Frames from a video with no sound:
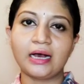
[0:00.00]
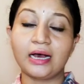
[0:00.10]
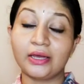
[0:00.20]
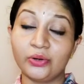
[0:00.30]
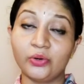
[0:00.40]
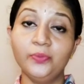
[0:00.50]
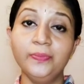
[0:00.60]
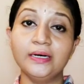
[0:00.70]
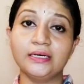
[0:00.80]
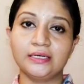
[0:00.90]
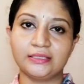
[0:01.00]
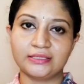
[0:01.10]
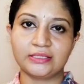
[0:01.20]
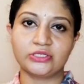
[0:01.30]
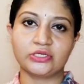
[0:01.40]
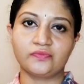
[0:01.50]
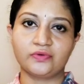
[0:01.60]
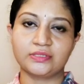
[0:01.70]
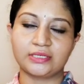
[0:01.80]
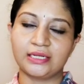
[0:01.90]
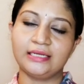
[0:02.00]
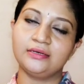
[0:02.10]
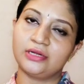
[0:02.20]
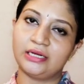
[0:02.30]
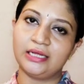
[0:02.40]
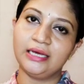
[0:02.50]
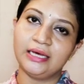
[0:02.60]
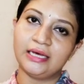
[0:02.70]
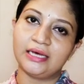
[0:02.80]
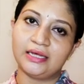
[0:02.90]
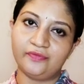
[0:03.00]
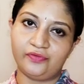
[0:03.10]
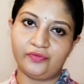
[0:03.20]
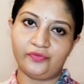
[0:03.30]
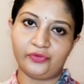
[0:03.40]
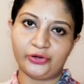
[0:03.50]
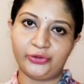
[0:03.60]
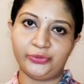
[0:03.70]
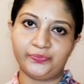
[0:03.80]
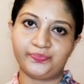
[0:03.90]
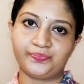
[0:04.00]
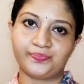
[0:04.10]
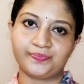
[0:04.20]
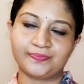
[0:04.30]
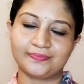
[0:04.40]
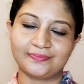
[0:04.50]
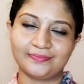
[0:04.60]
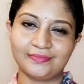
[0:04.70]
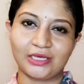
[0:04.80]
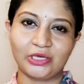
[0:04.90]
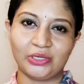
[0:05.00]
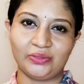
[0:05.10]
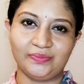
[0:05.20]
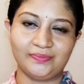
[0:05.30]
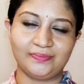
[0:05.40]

I hope this session was really helpful for you. Thank you.